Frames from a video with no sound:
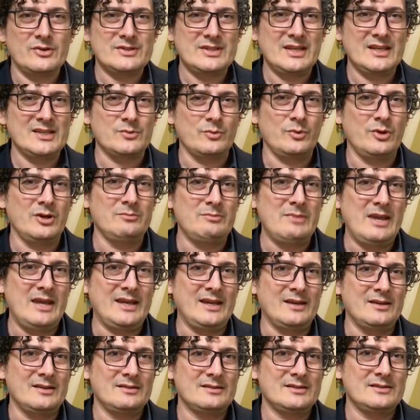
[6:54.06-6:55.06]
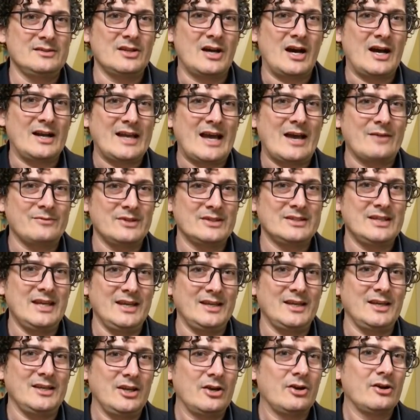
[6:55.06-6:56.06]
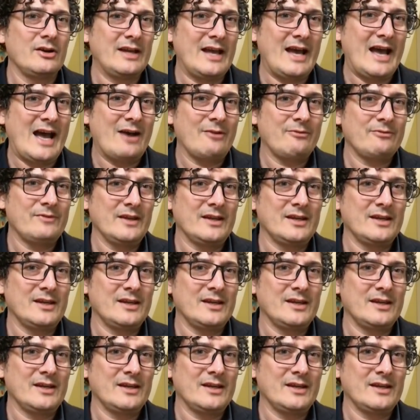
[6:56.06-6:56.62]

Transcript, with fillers: those things would make it not have to take a year and a half.